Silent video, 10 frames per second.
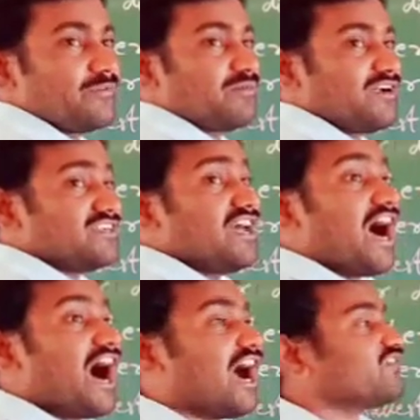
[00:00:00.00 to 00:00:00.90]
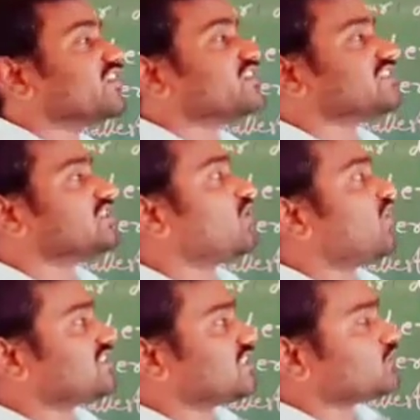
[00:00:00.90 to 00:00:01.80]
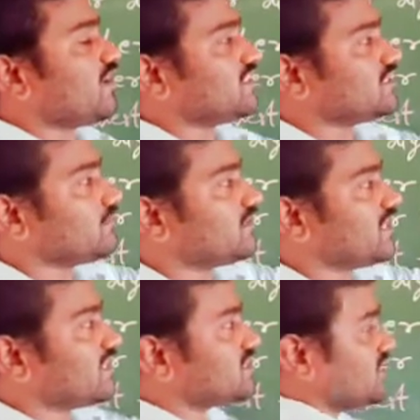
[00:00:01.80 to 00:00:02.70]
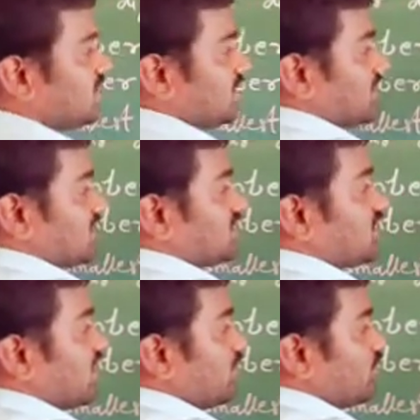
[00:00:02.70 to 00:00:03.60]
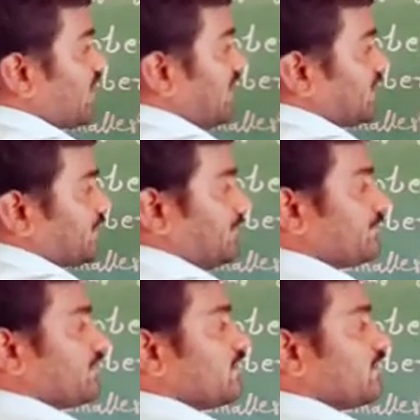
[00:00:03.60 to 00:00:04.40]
But after the 0, what is the smallest number? That is 3. The 3 you write here.